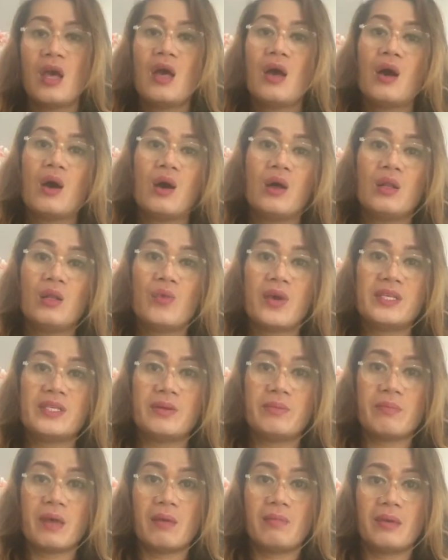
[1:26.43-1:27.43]
Always
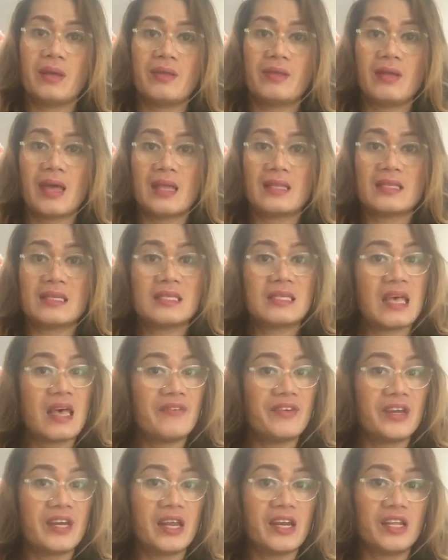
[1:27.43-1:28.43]
remember that
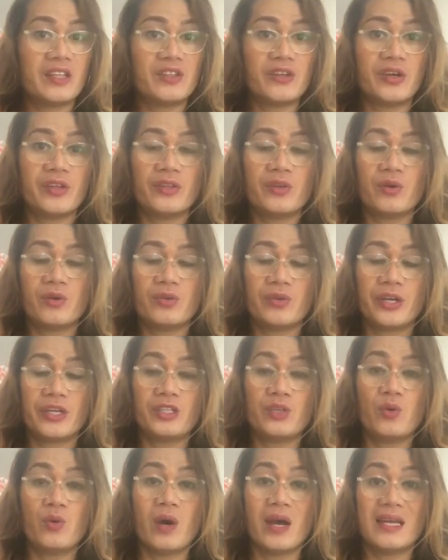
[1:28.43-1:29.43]

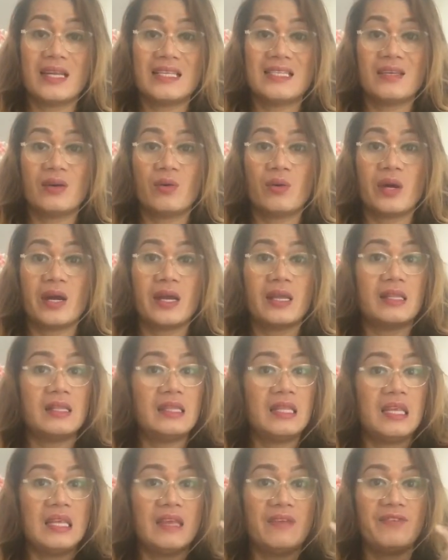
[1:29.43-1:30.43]
731 is our
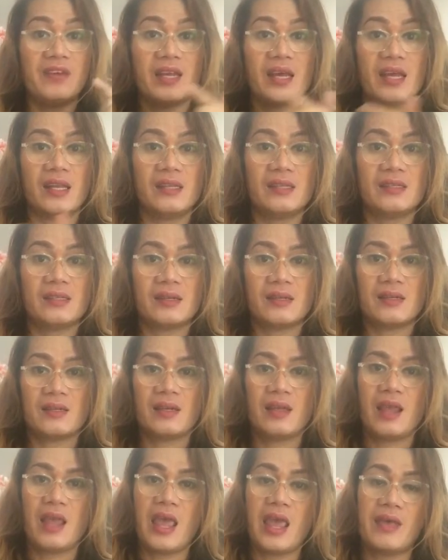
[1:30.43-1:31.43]
dividend
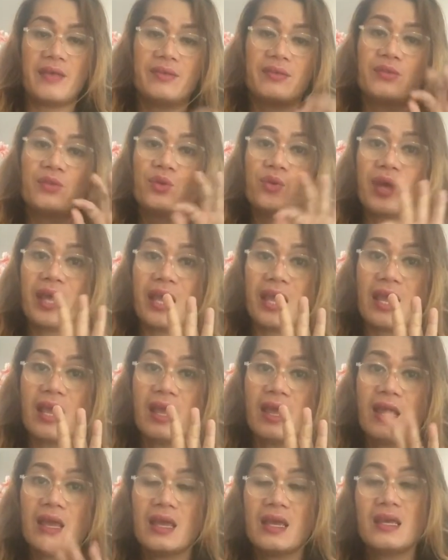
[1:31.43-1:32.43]
and 3
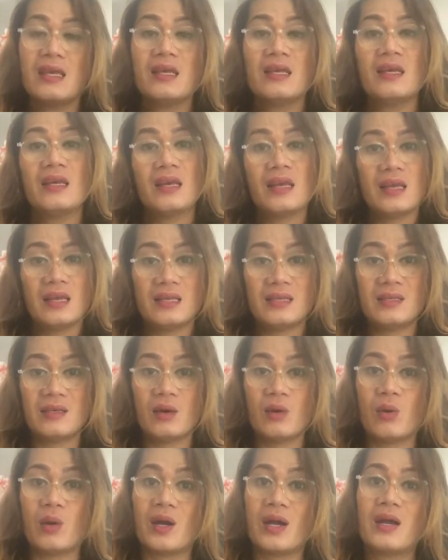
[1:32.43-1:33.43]
is
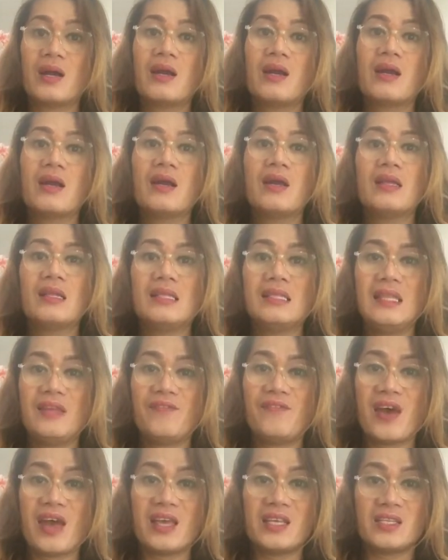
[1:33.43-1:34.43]
our
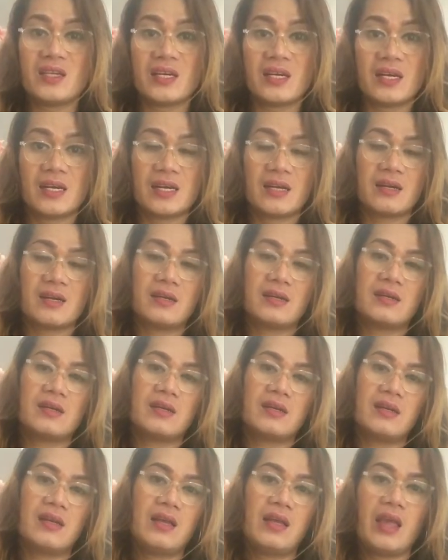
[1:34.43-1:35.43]
divisor.
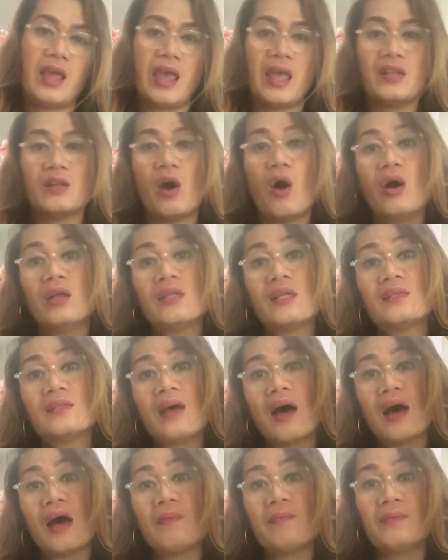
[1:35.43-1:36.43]
And on the
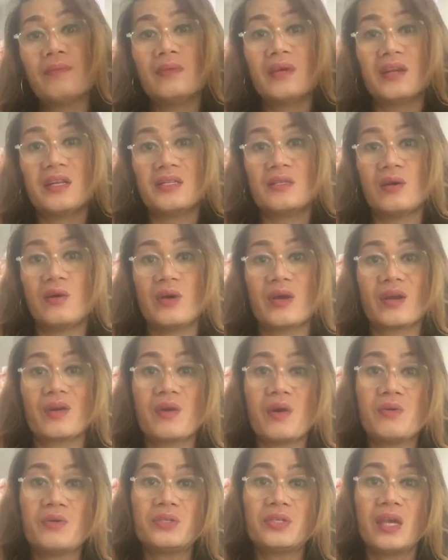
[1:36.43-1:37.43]
top, that is our
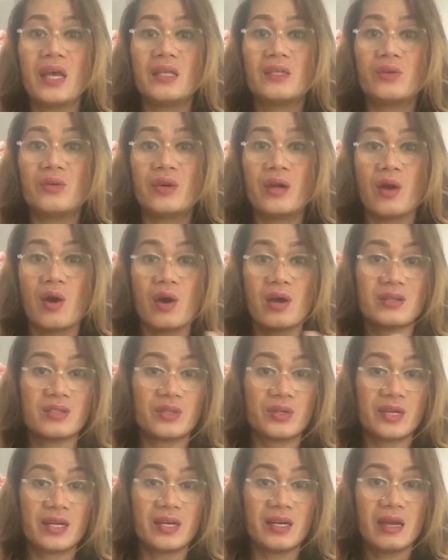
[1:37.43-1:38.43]
quotient or
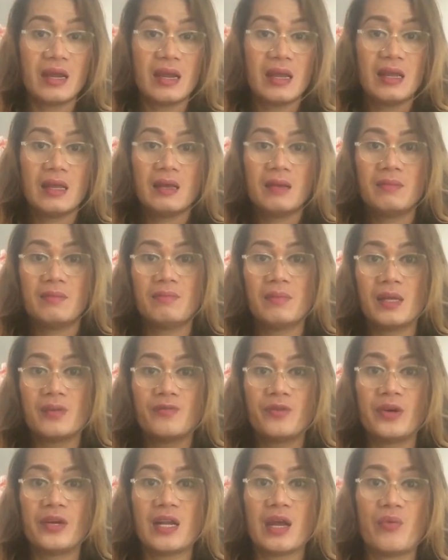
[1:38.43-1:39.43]
answer. But
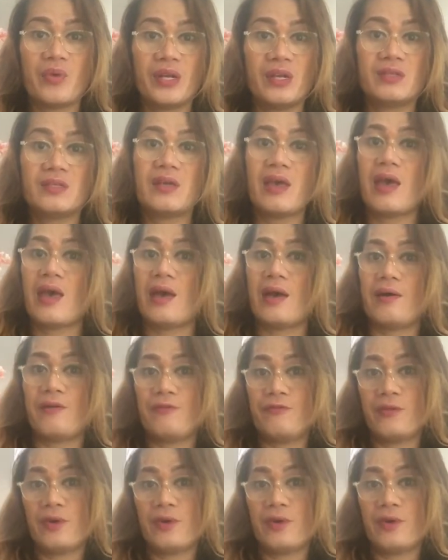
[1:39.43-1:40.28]
for now, we don't have.